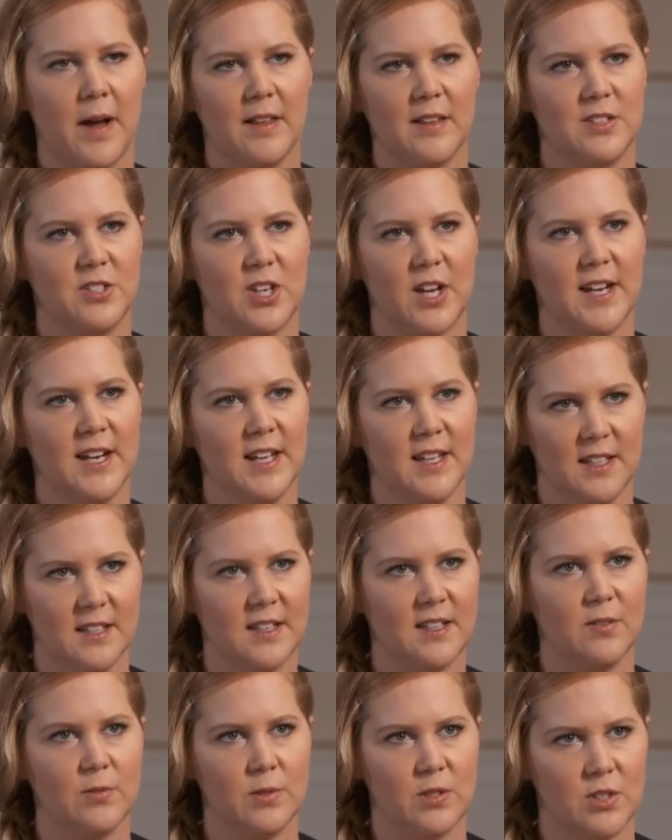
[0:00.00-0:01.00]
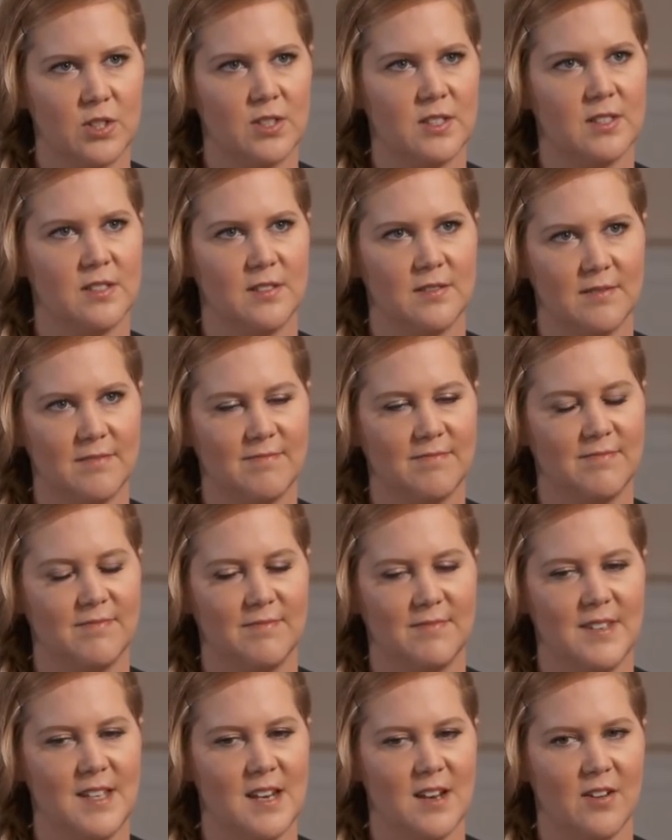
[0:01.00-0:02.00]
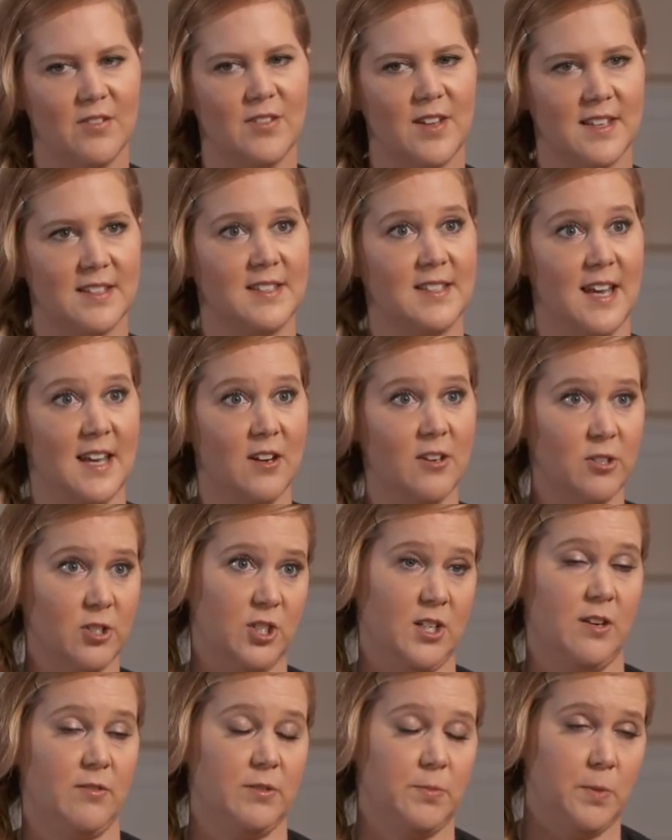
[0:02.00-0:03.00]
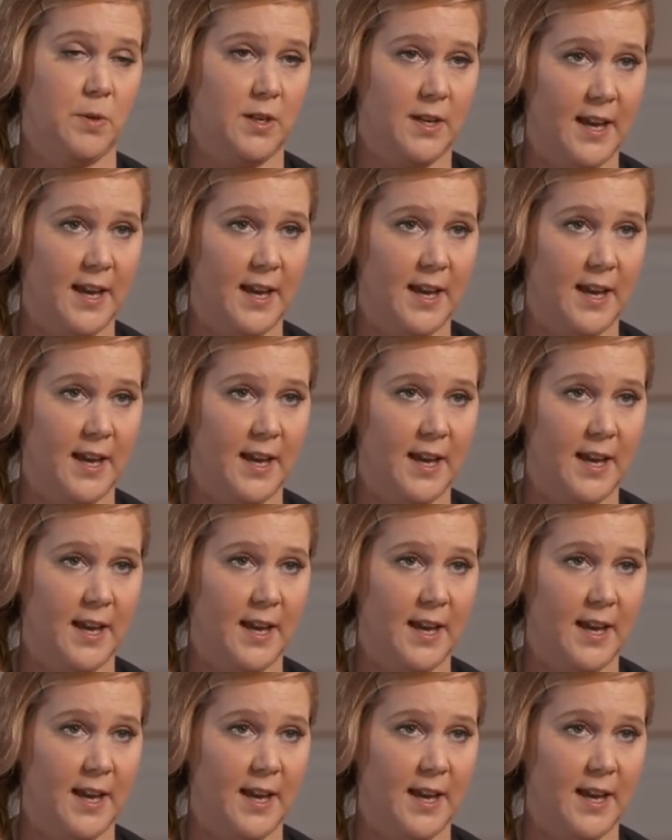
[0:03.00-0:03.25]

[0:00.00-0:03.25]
unapologetic that it was just, you know, that's the energy I was